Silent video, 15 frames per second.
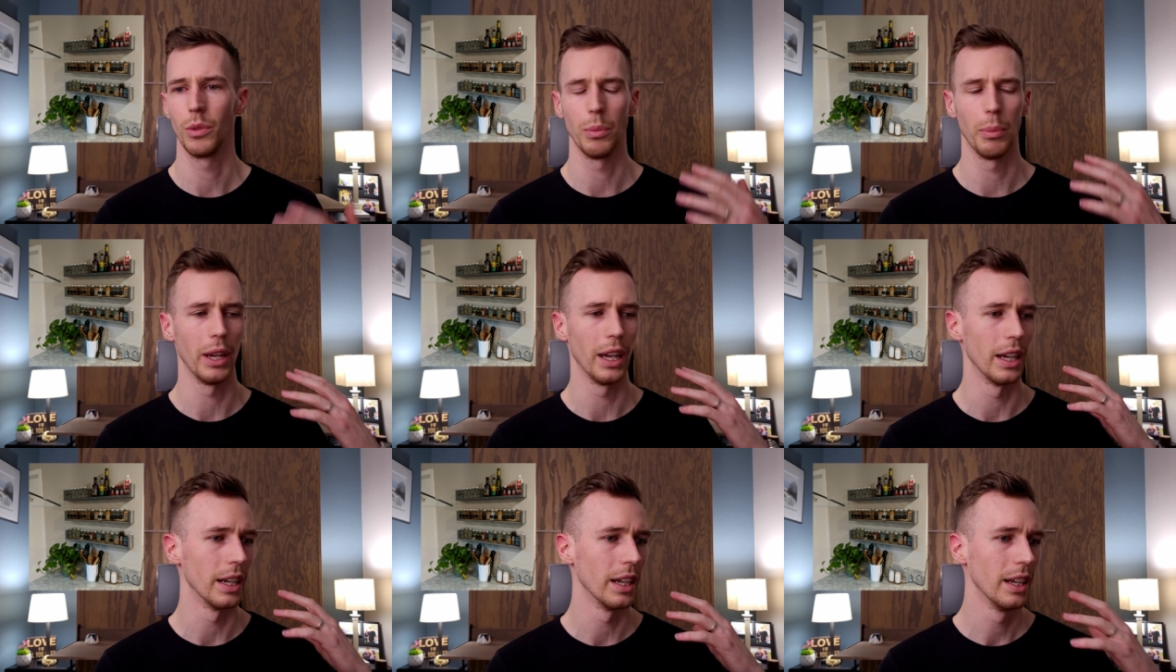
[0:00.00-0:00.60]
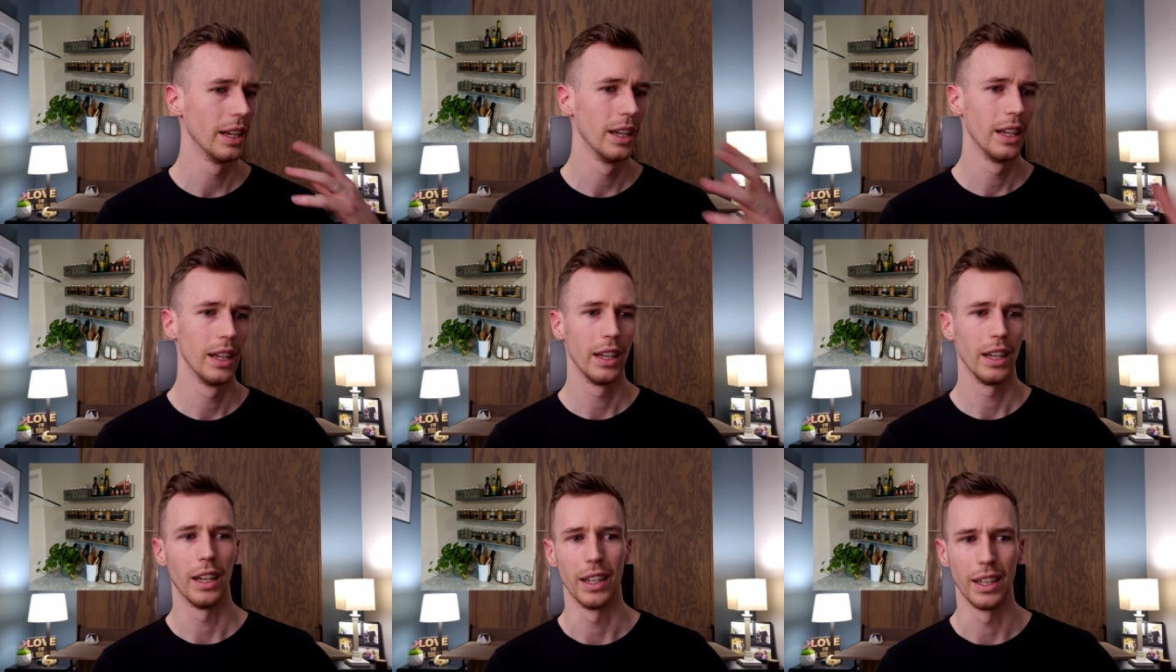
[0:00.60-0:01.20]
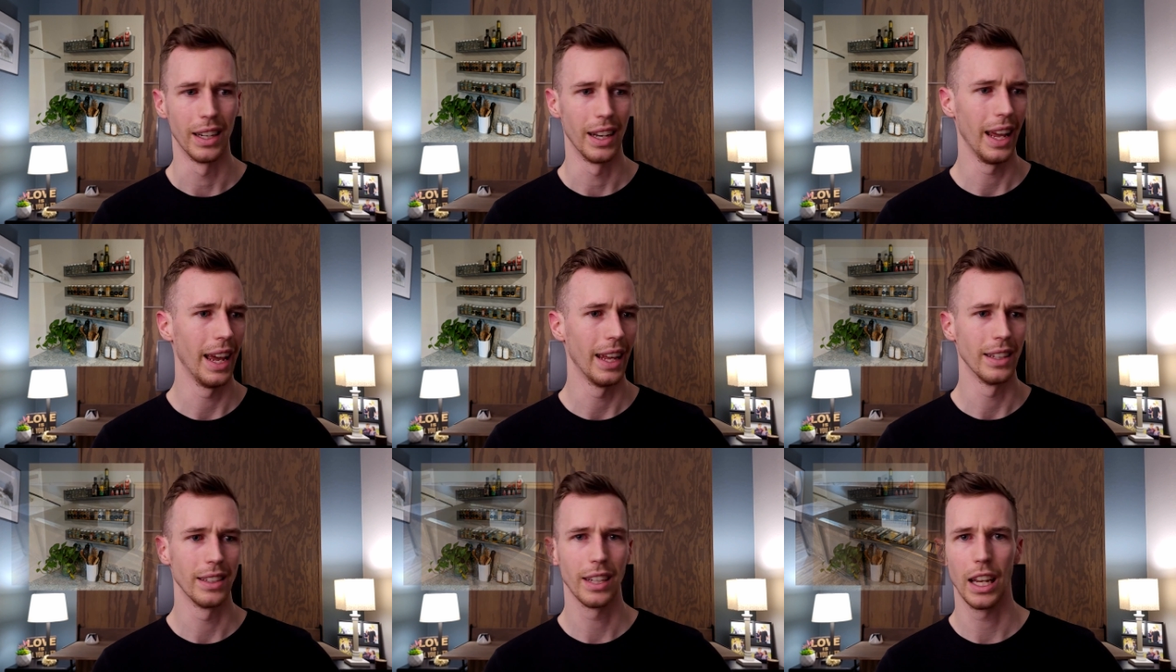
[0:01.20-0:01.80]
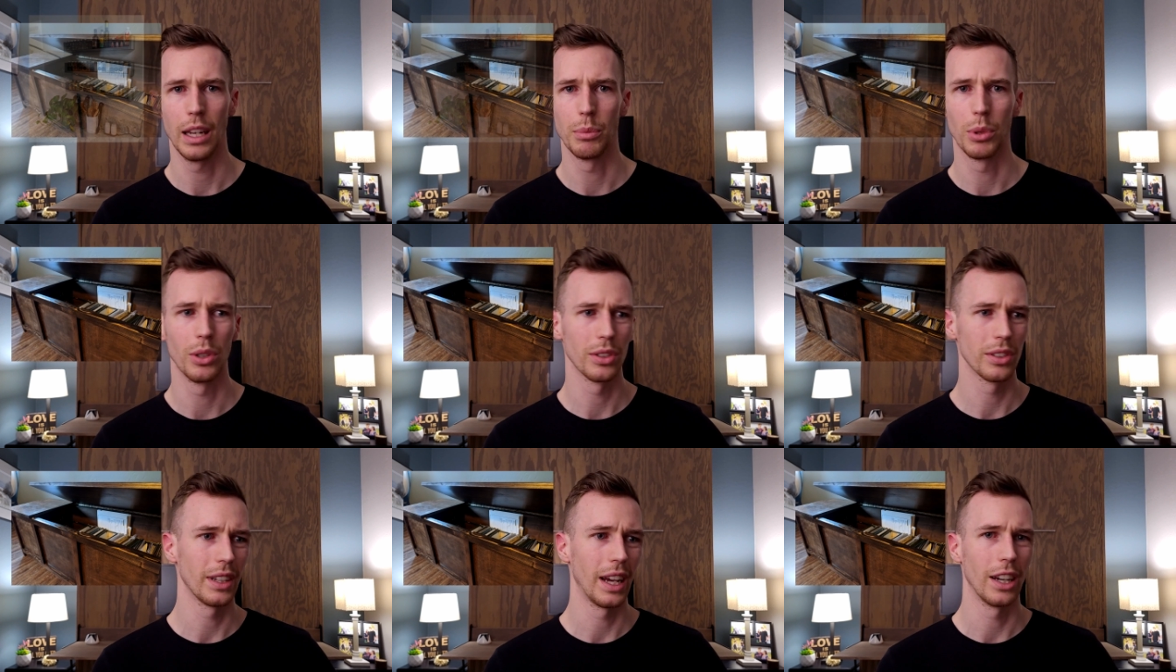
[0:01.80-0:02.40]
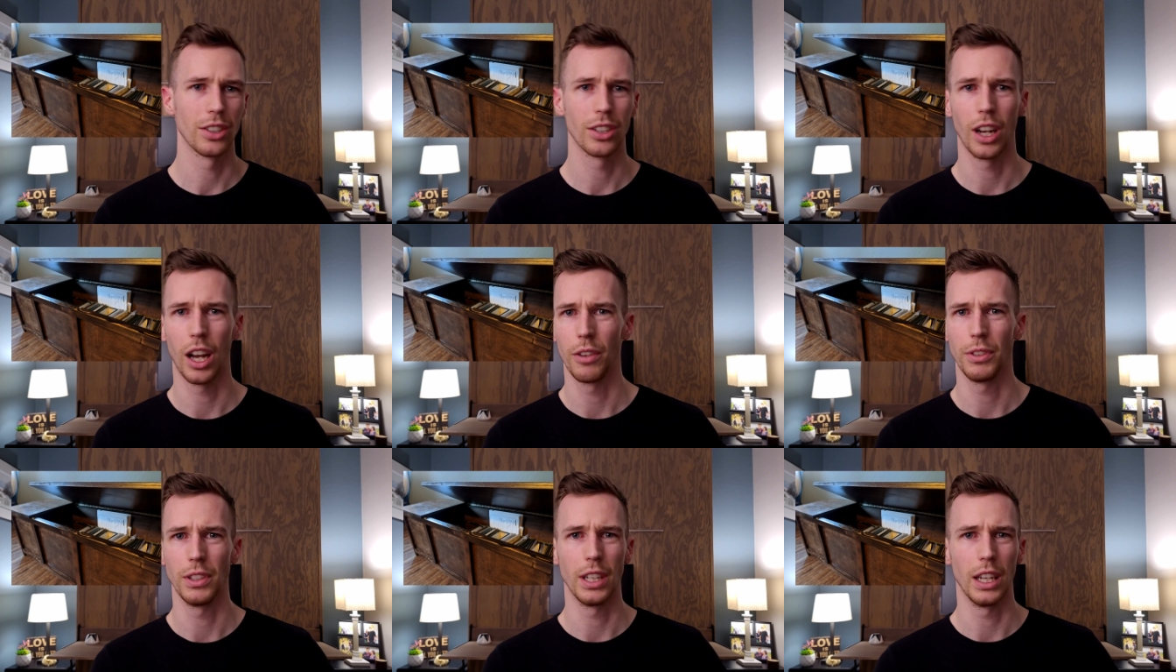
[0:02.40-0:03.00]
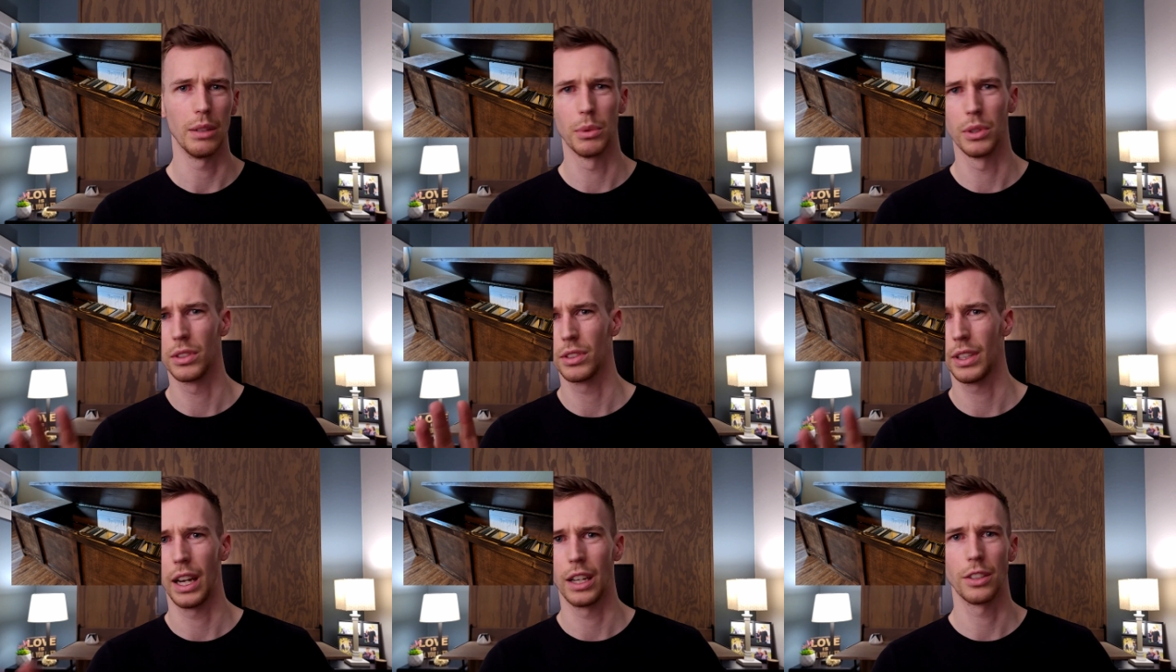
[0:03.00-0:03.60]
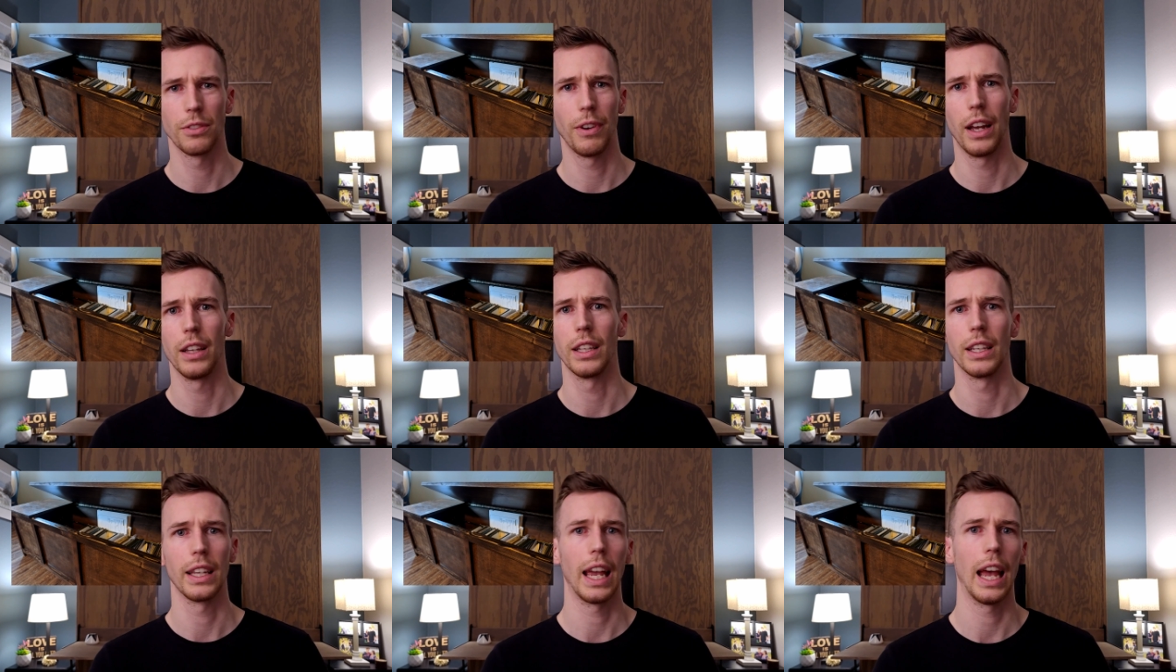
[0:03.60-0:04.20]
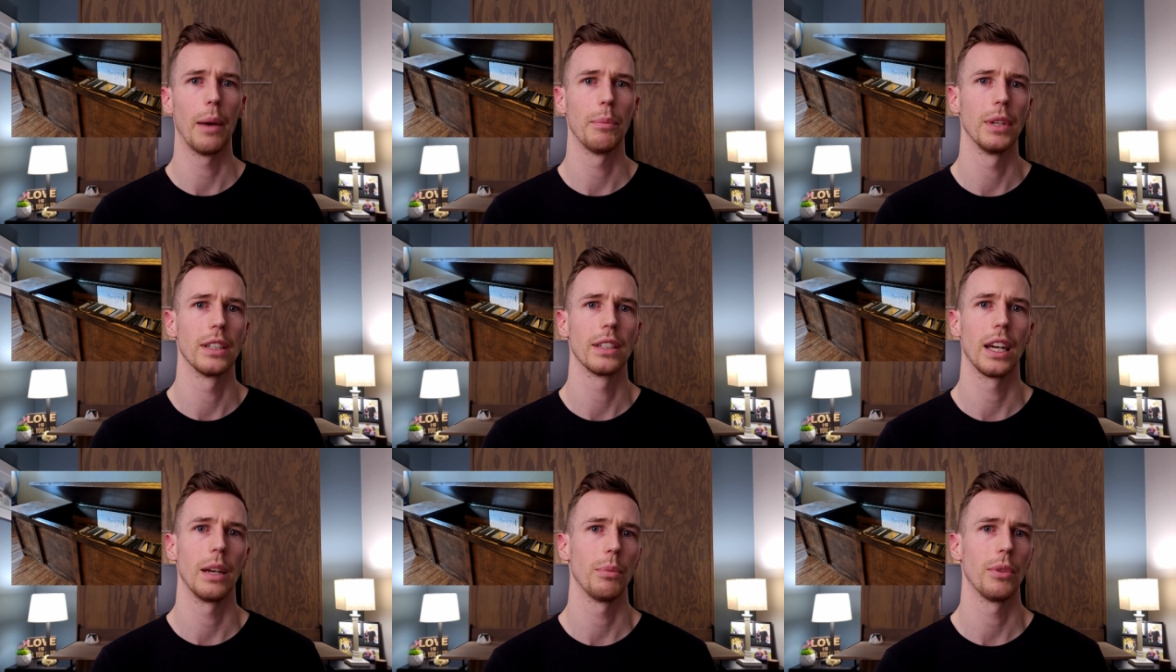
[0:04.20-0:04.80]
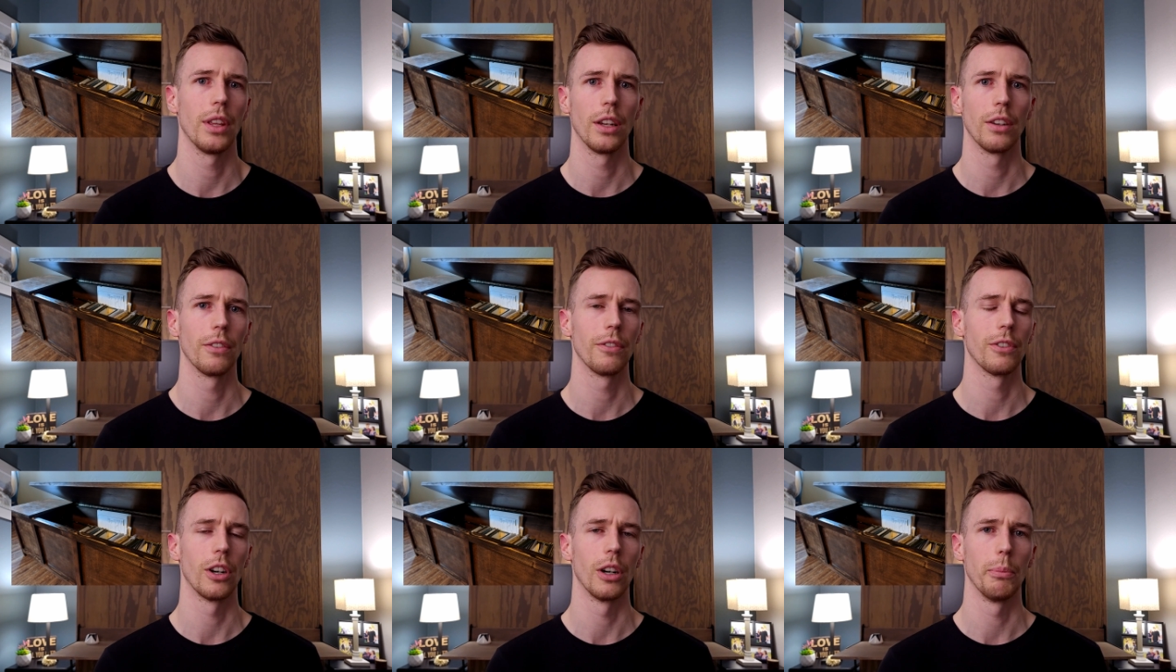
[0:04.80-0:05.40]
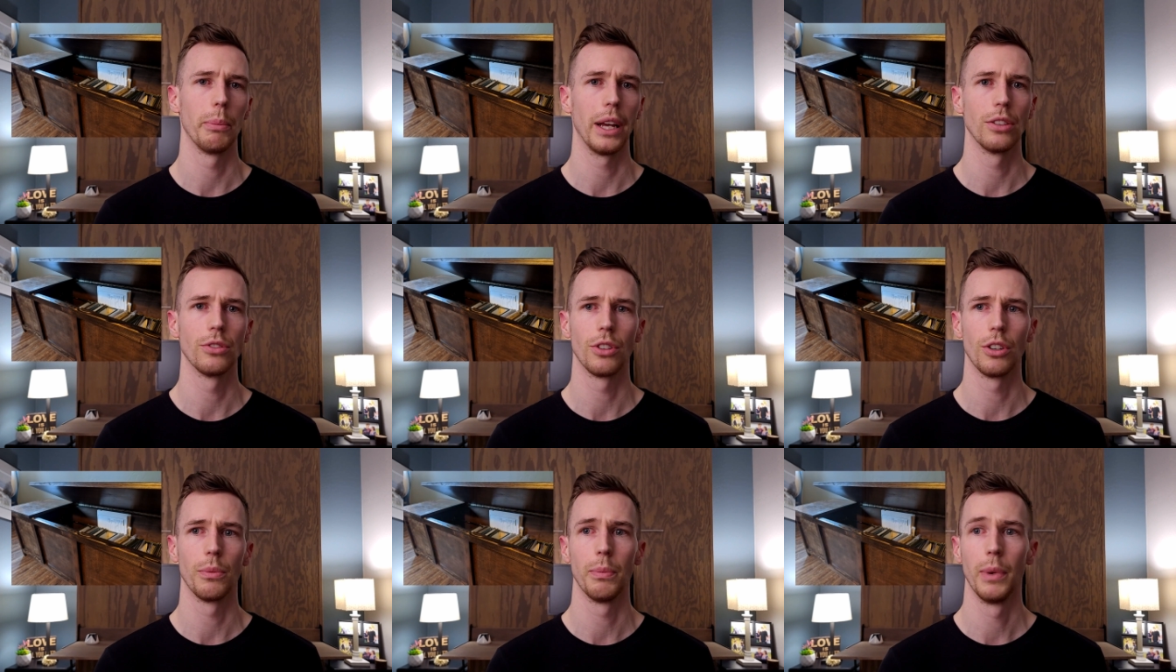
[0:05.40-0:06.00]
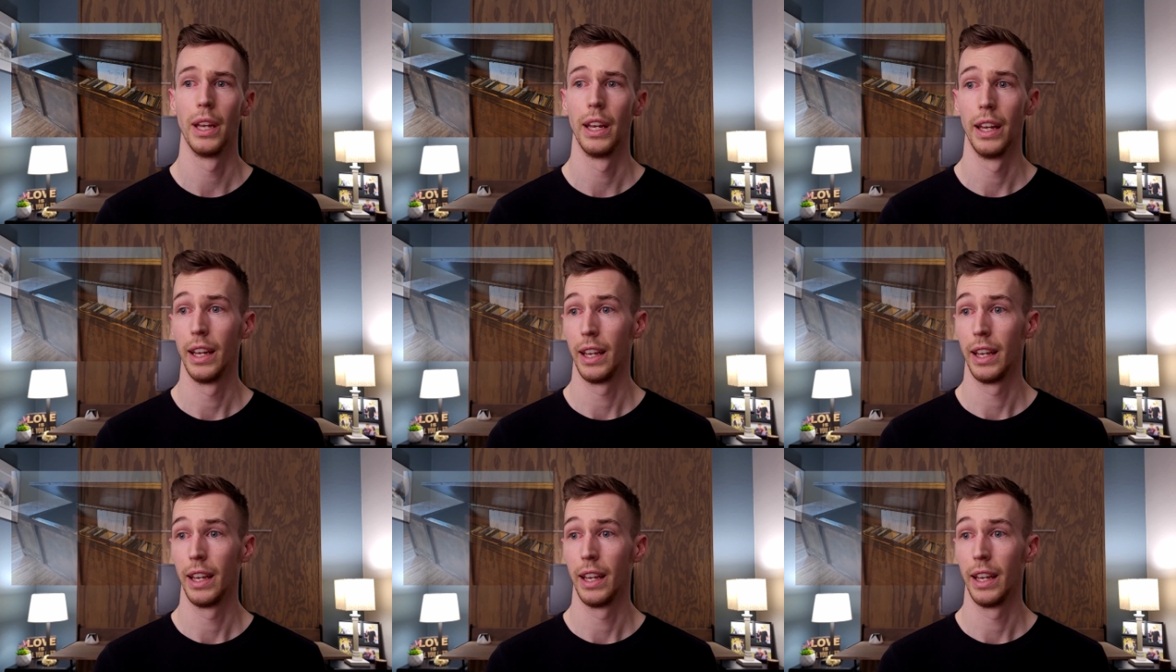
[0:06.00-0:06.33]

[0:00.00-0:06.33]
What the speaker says: We made an end table / coffee table / filing cabinet type thing for our bedroom.